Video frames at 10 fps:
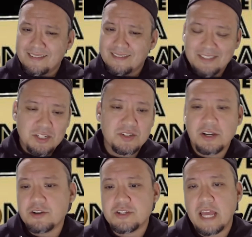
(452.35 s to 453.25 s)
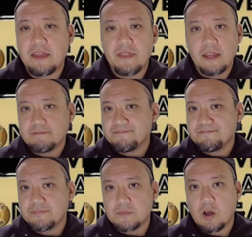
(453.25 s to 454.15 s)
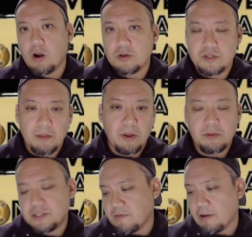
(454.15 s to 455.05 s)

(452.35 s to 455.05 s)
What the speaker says: just understand that the articles I publish,